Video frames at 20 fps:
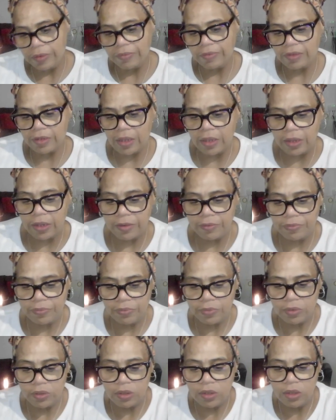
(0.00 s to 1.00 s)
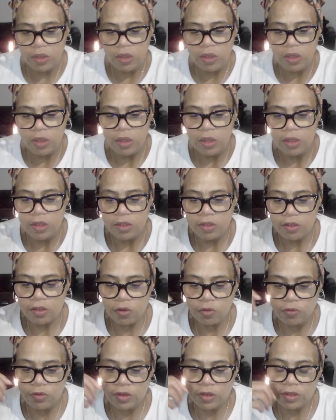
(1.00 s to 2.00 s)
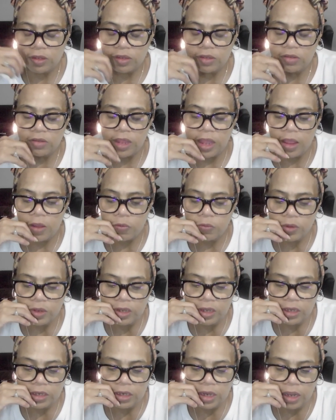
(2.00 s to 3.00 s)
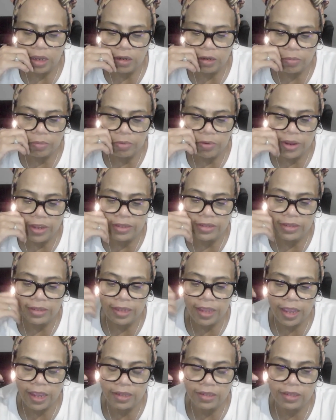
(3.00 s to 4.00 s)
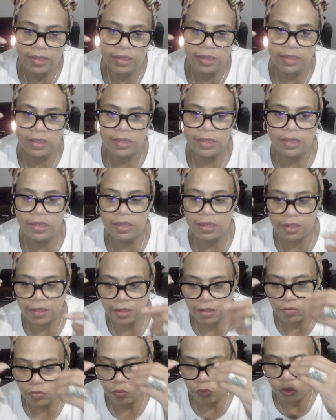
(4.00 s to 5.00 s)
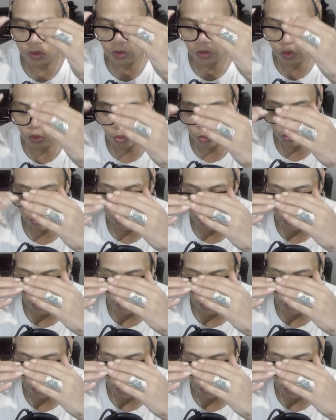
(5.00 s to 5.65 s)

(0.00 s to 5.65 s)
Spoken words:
saying? So this is how we get down to brass tactics. This is what doing the